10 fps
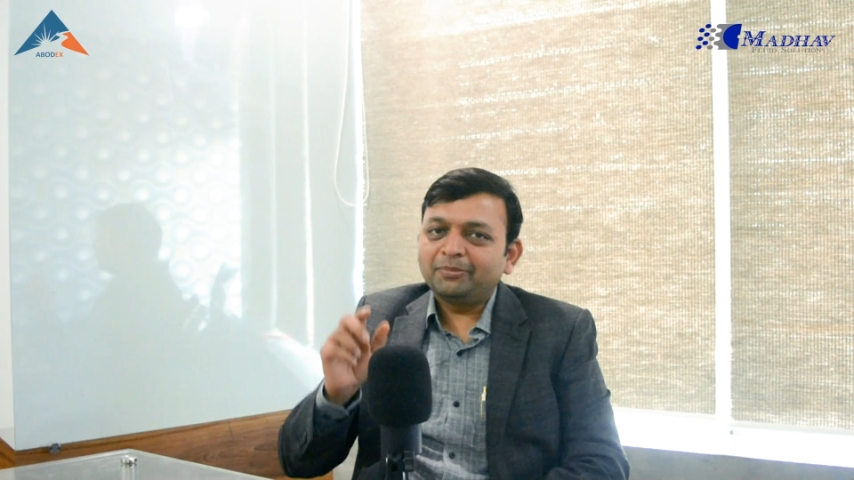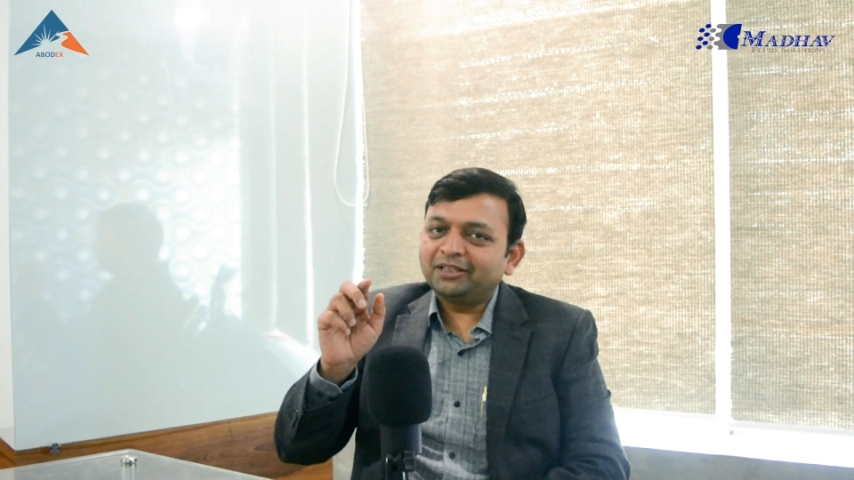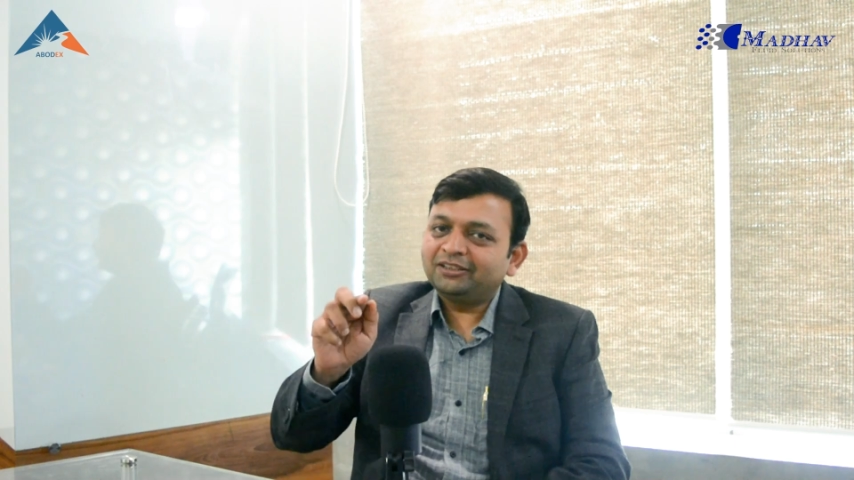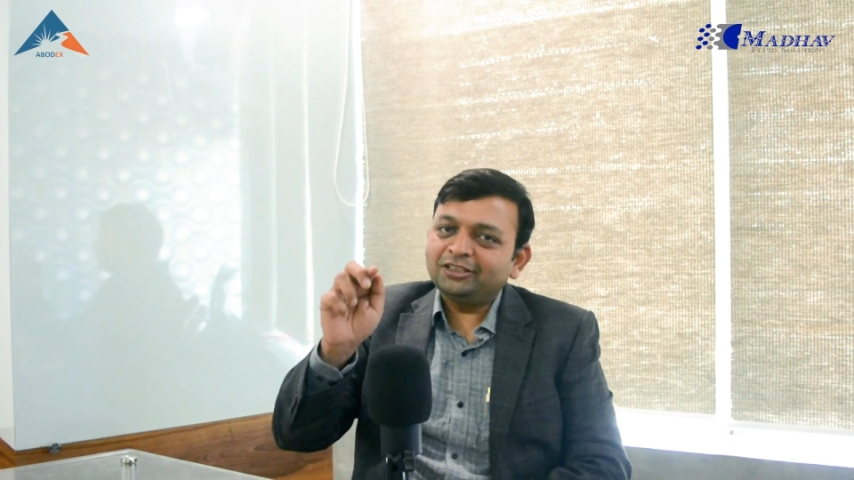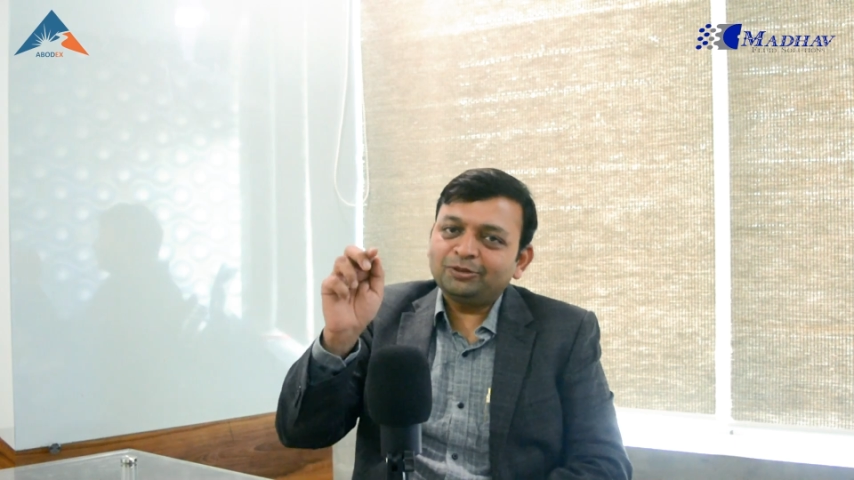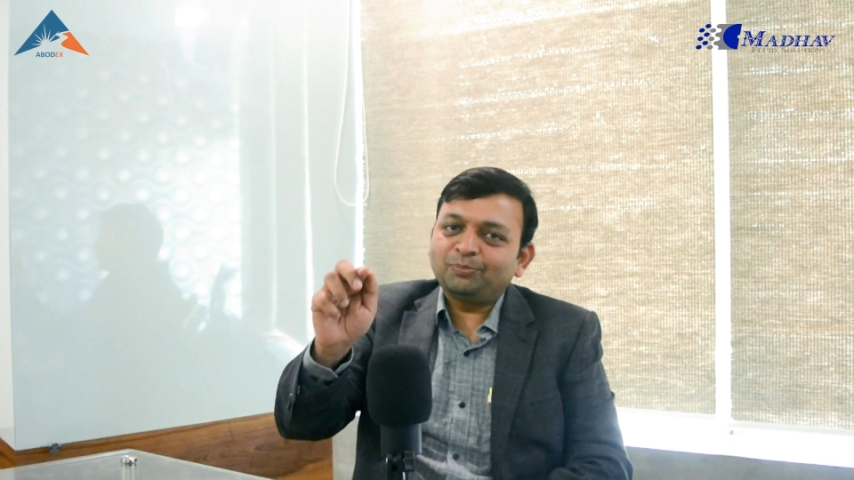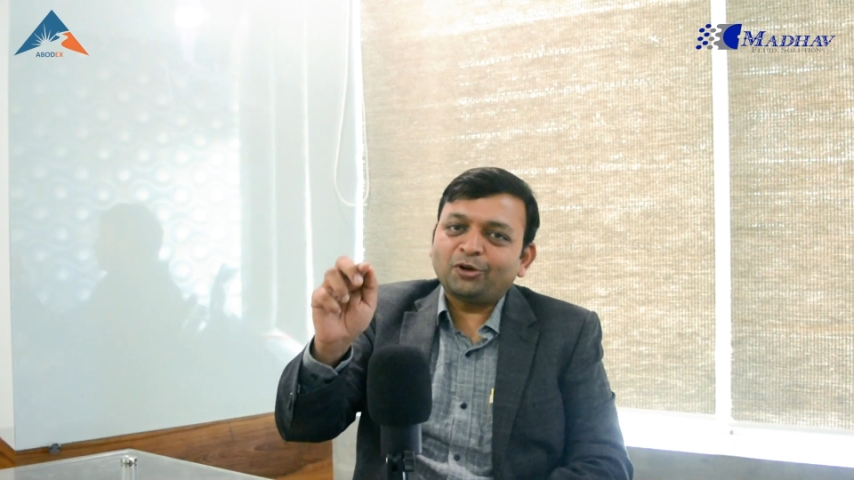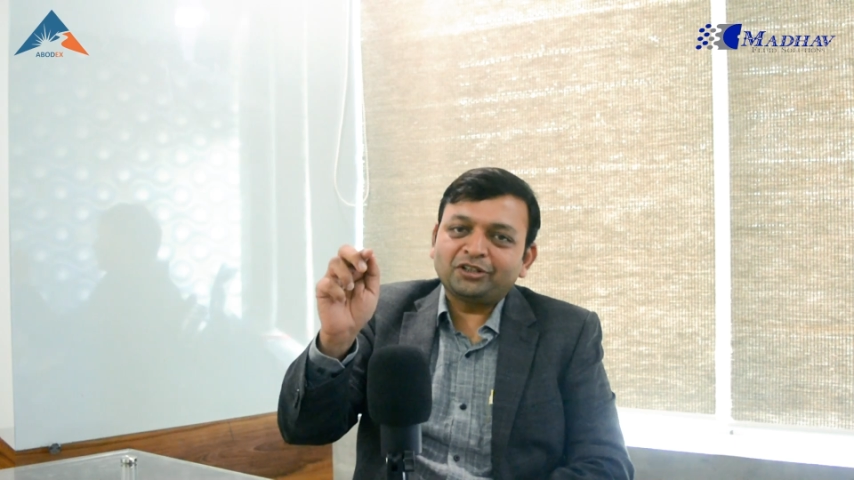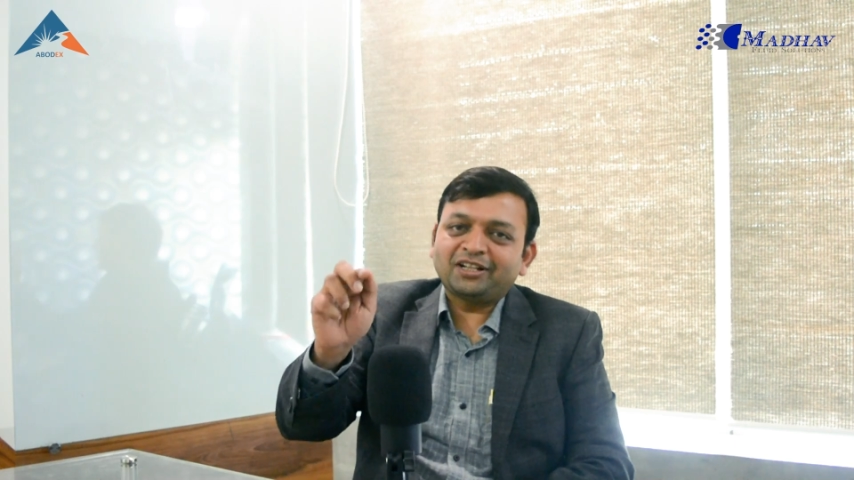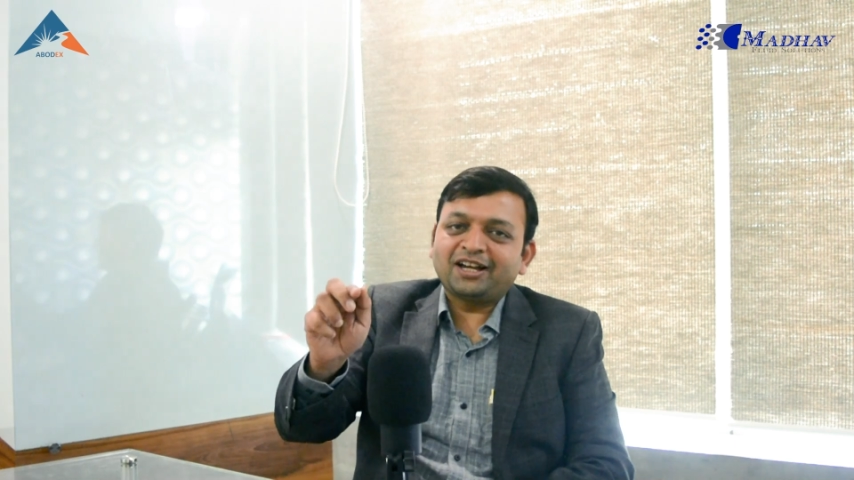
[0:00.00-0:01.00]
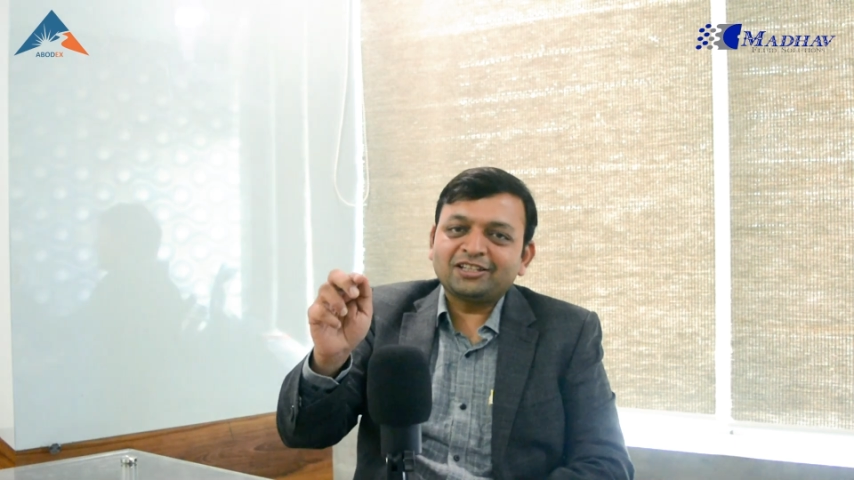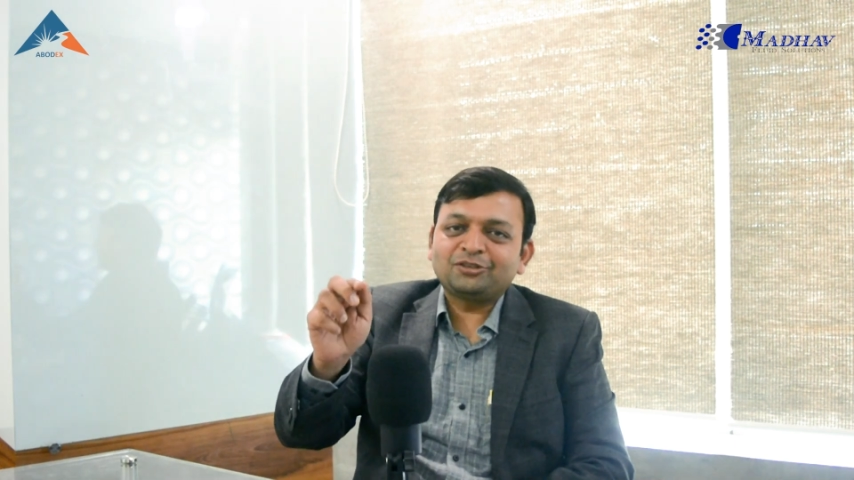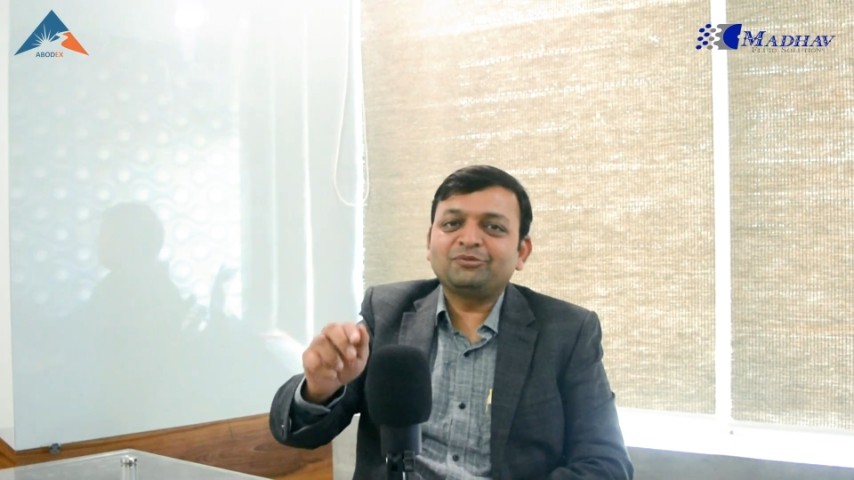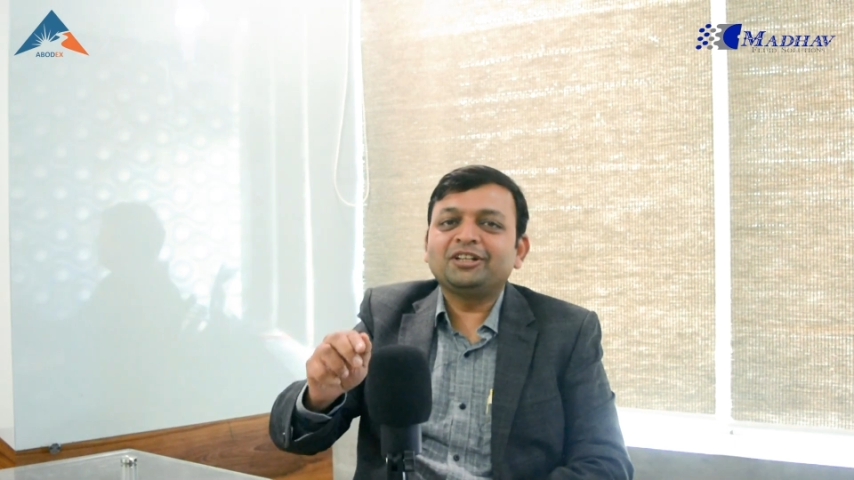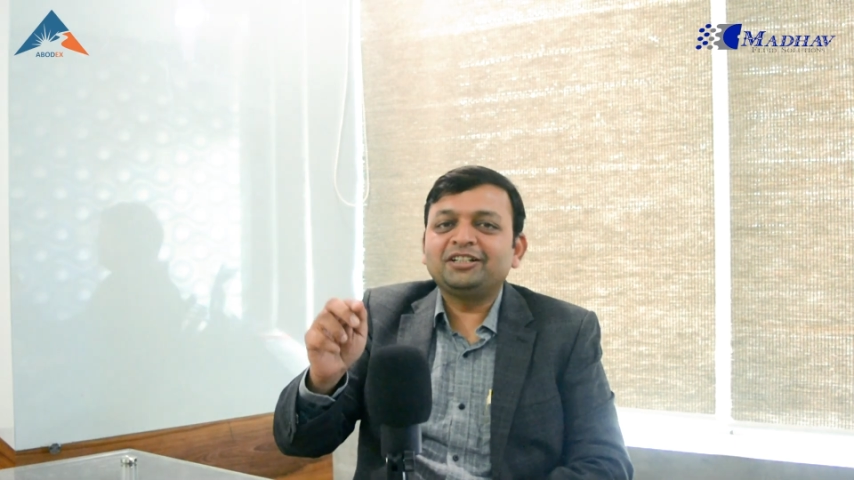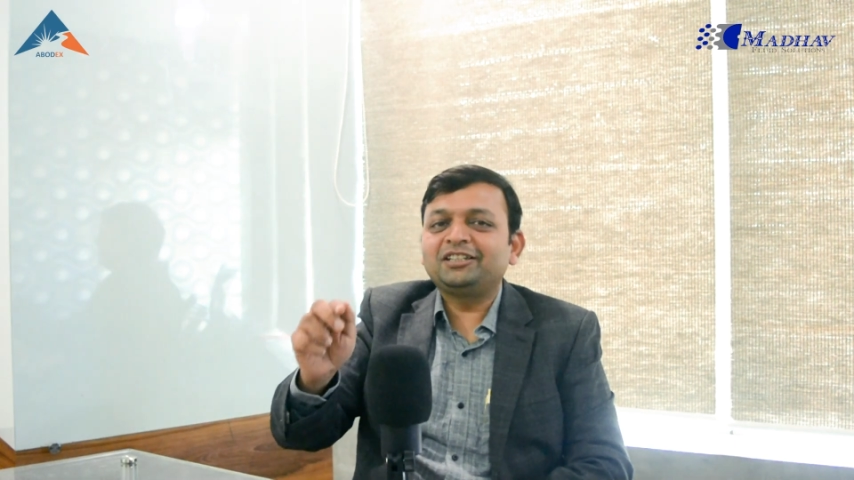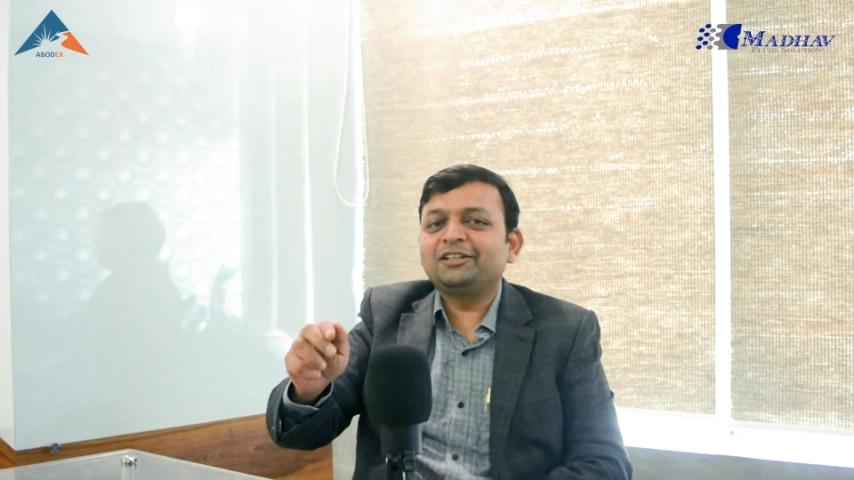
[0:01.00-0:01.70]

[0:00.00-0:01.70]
but this podcast will